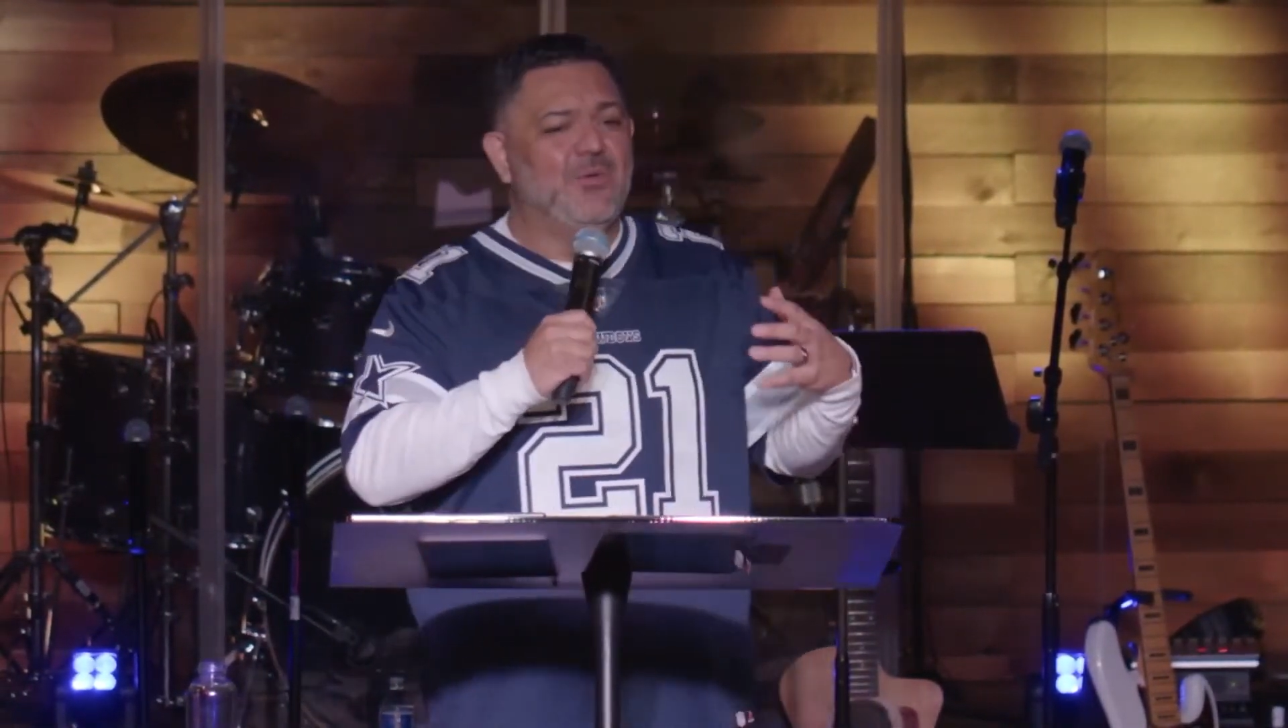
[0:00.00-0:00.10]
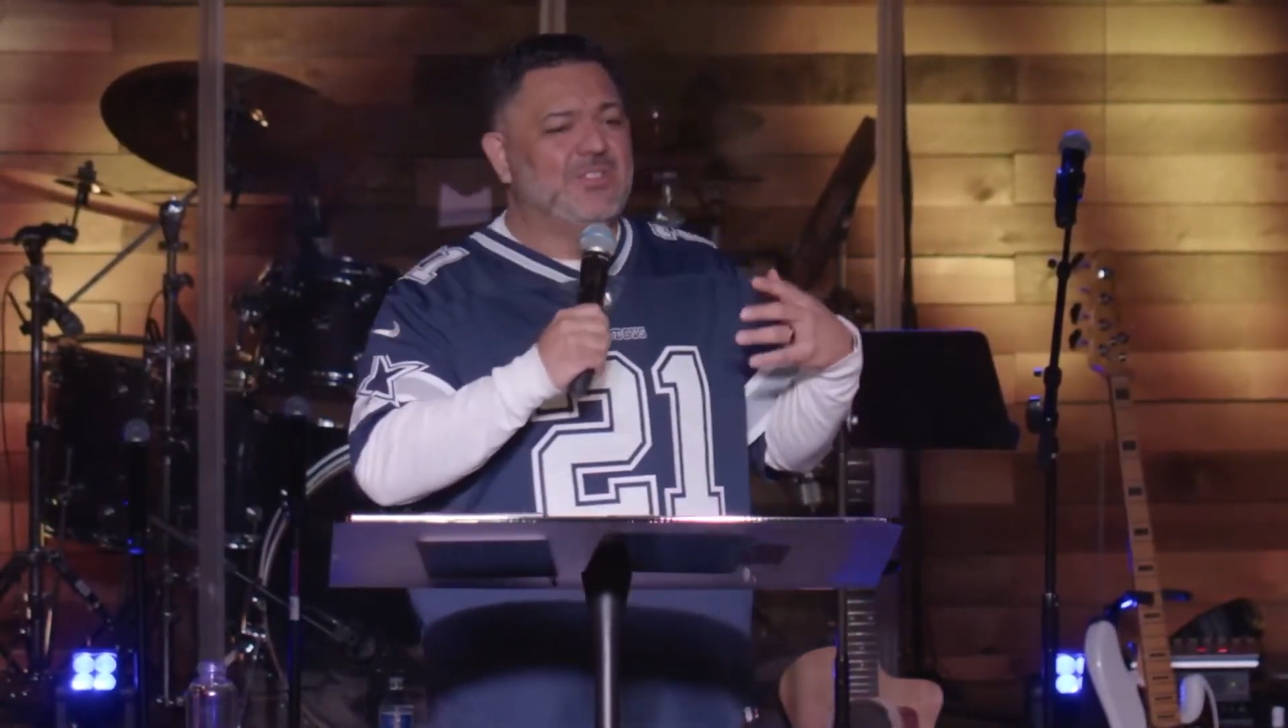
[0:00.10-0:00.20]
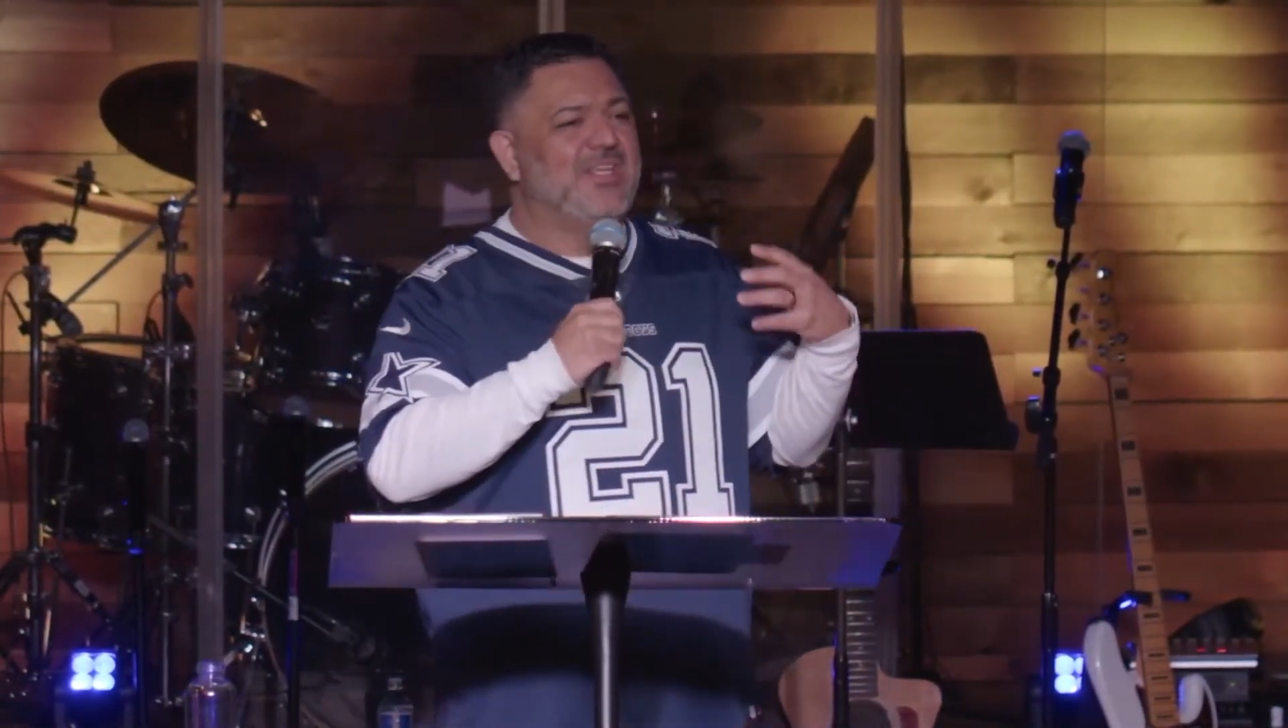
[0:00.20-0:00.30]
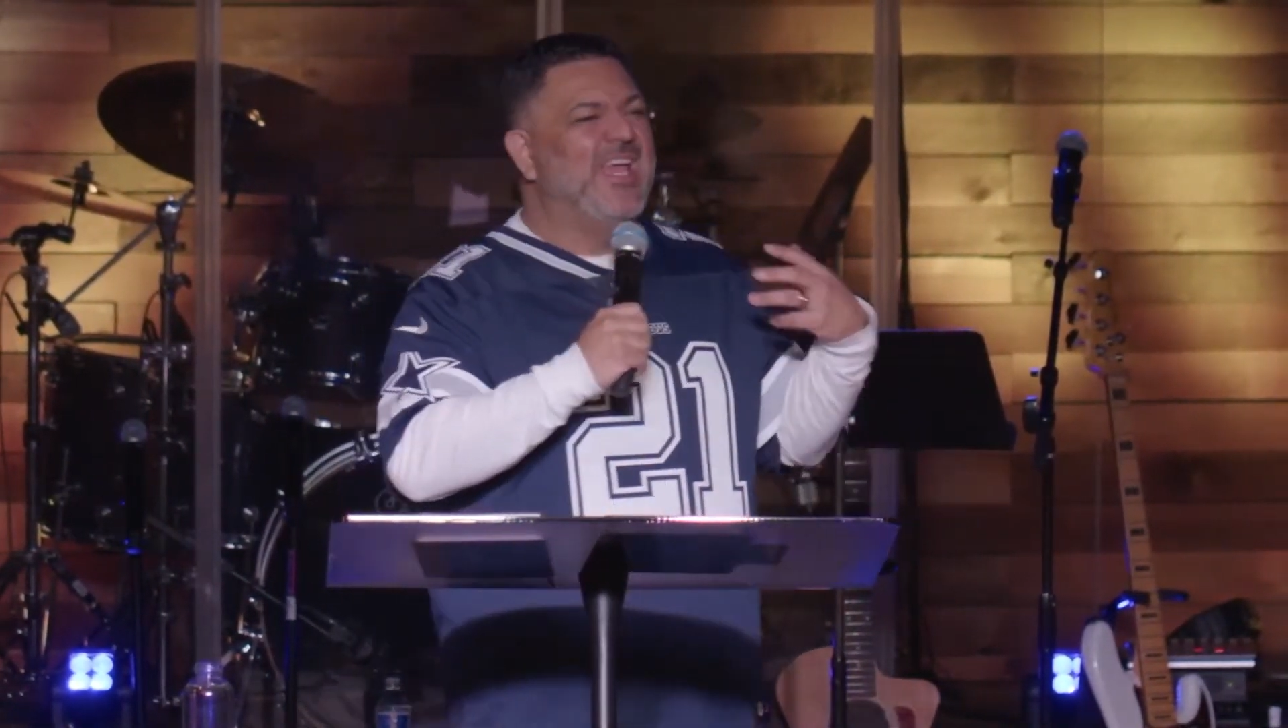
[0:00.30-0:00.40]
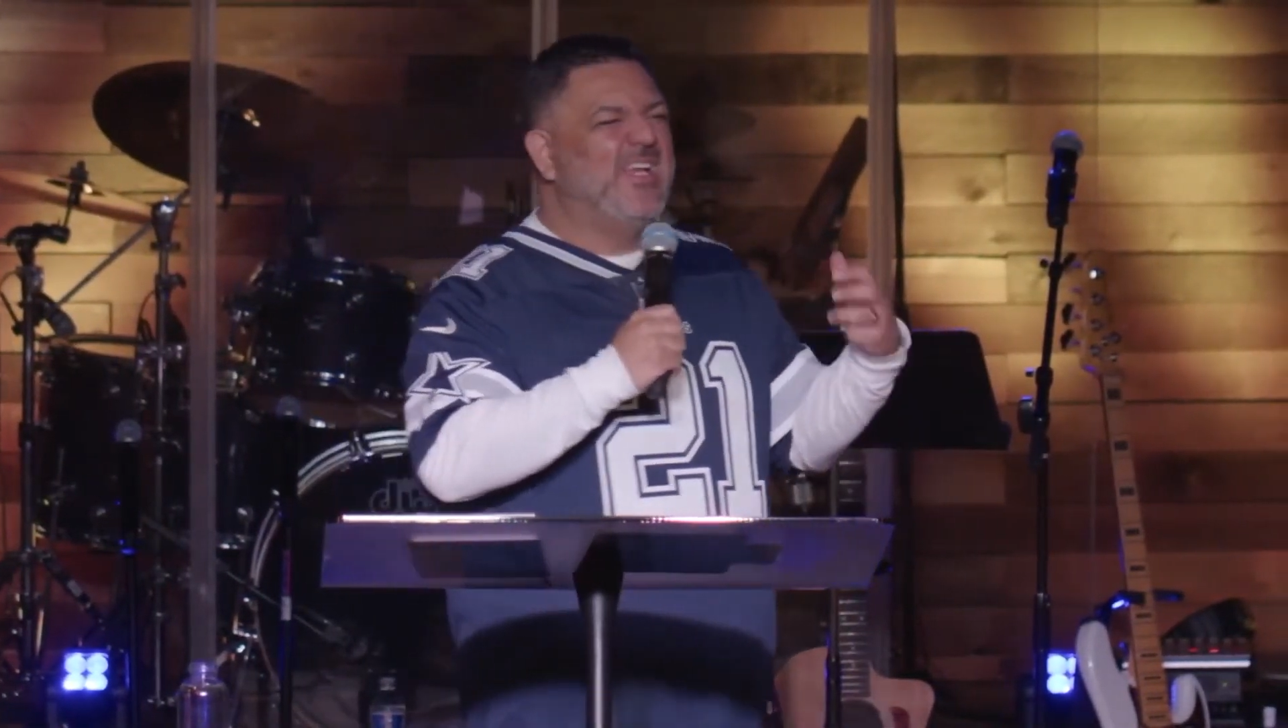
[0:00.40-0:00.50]
was
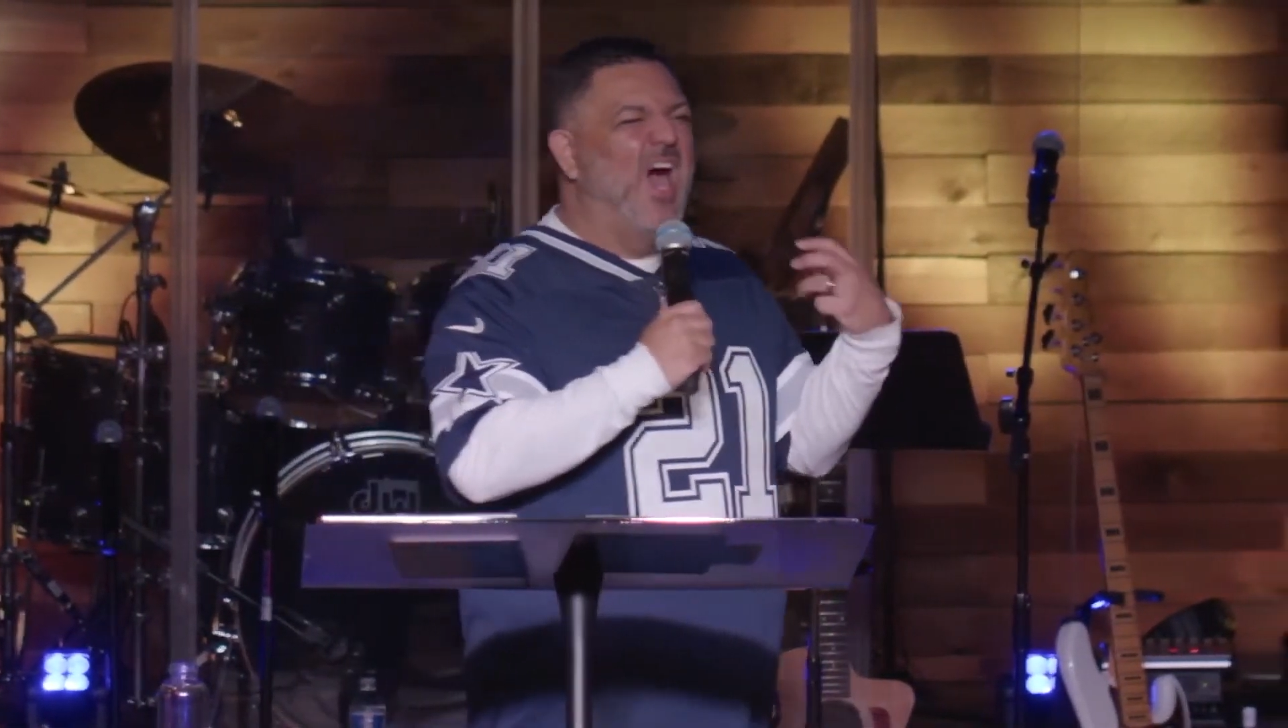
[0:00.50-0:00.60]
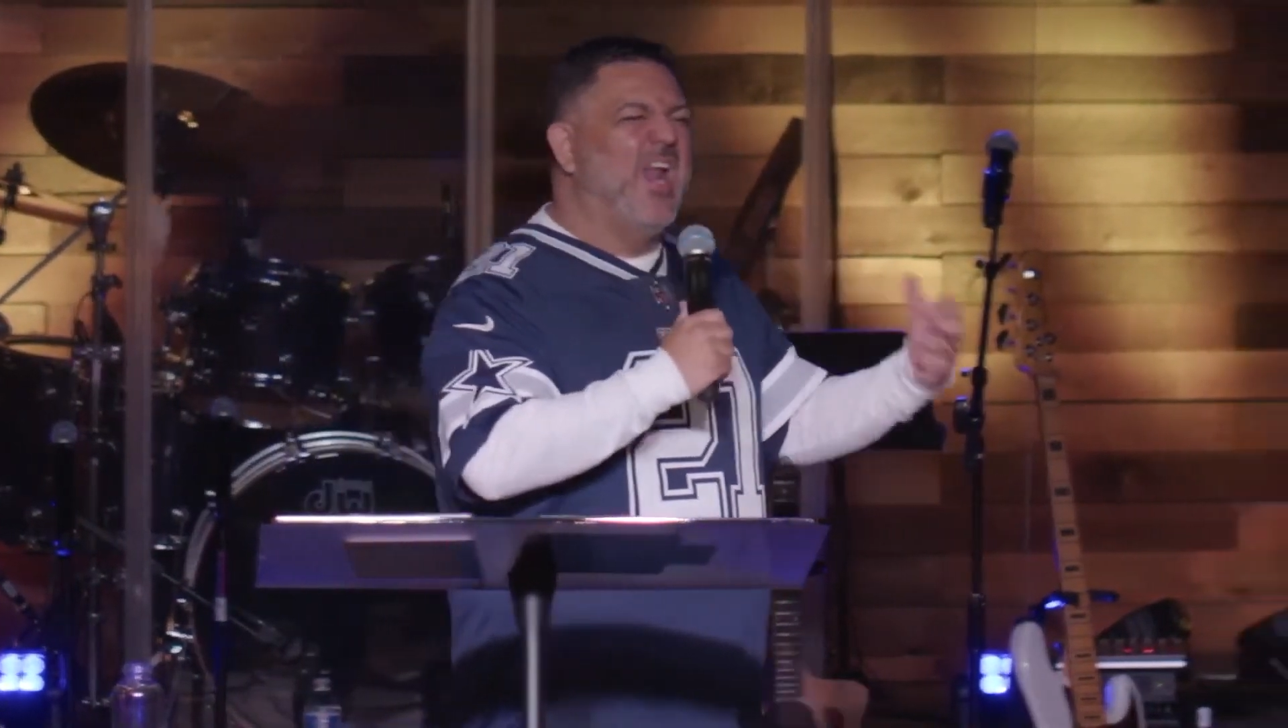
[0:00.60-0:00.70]
saying, God,